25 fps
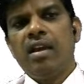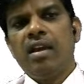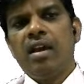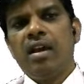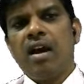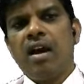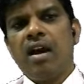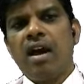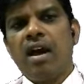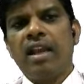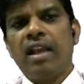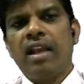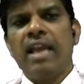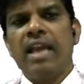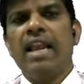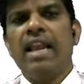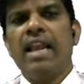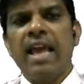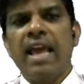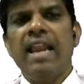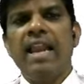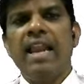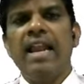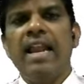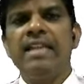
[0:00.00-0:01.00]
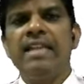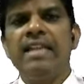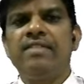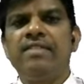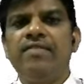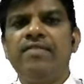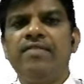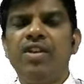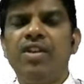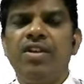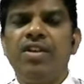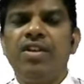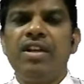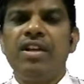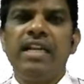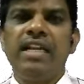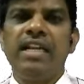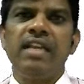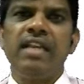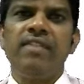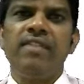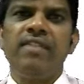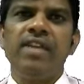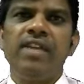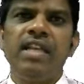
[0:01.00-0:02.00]
alkyl halides, when you are
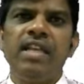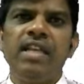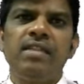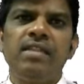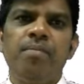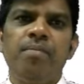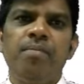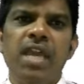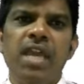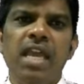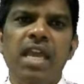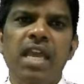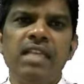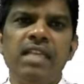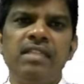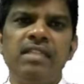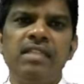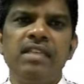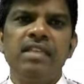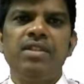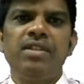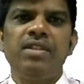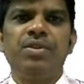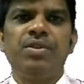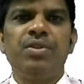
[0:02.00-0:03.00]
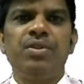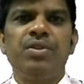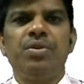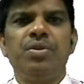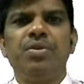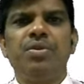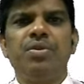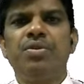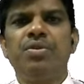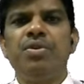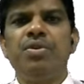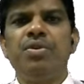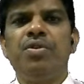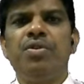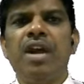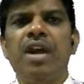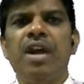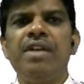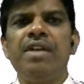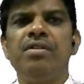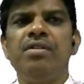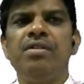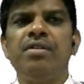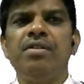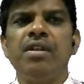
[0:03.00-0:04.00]
treating with base, so you have
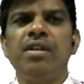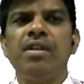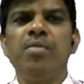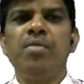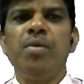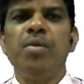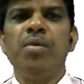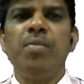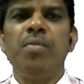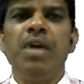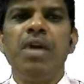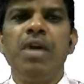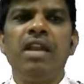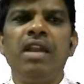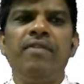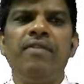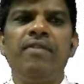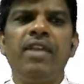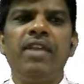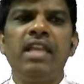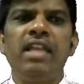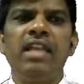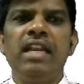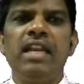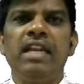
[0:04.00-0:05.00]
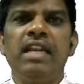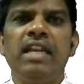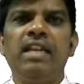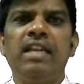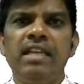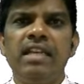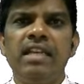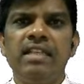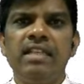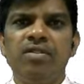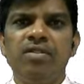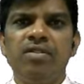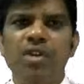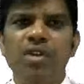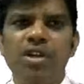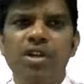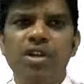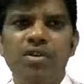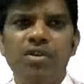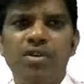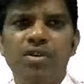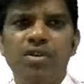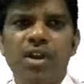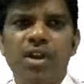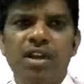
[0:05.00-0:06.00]
to remember whether it is going
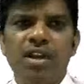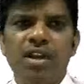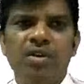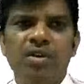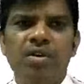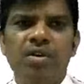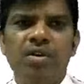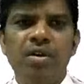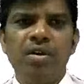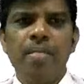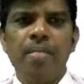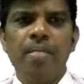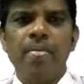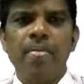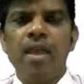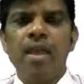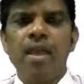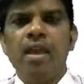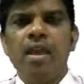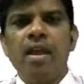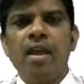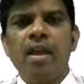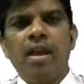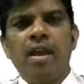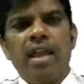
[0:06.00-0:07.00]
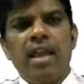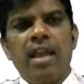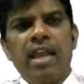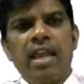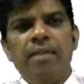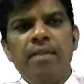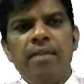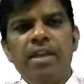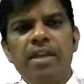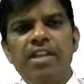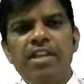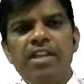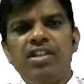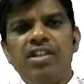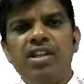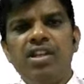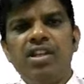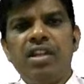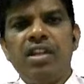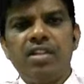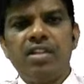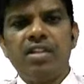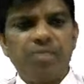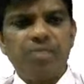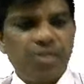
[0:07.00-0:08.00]
to undergo elimination or
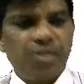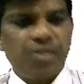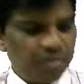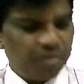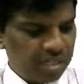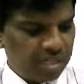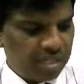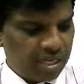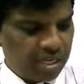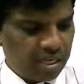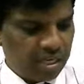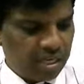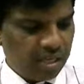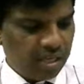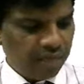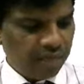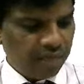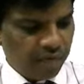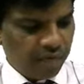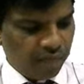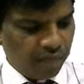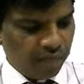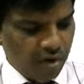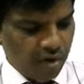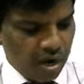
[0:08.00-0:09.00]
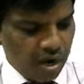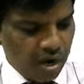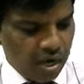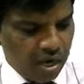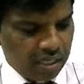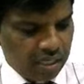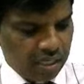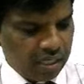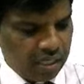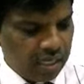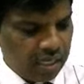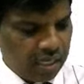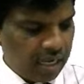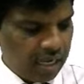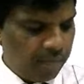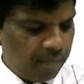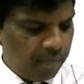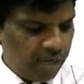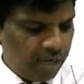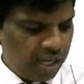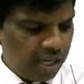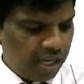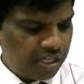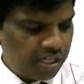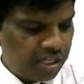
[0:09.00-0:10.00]
substitution. If you want
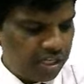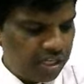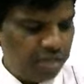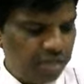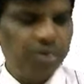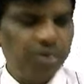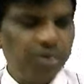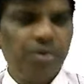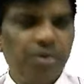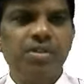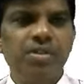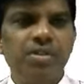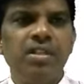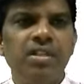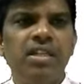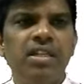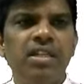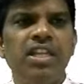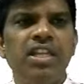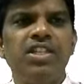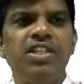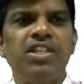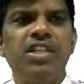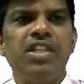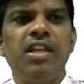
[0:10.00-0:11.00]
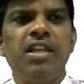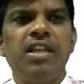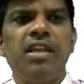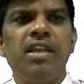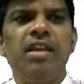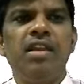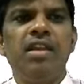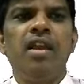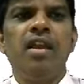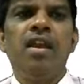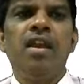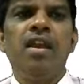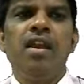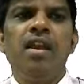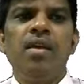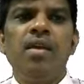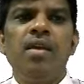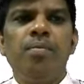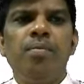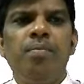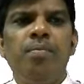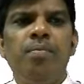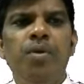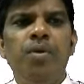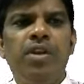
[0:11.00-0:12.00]
elimination, use tertiary
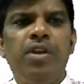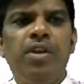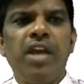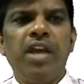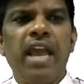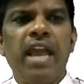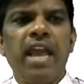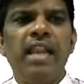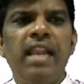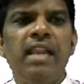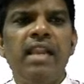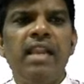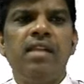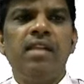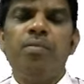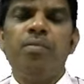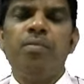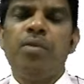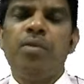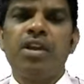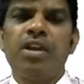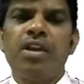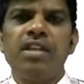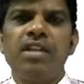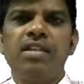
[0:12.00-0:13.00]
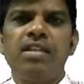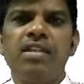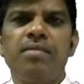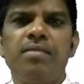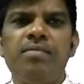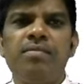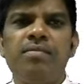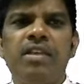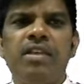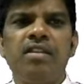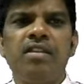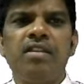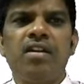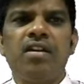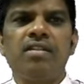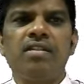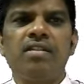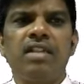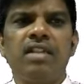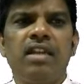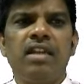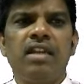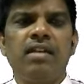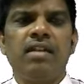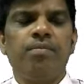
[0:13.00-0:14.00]
butyl potassium
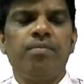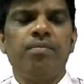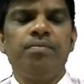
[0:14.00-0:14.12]
ethoxide,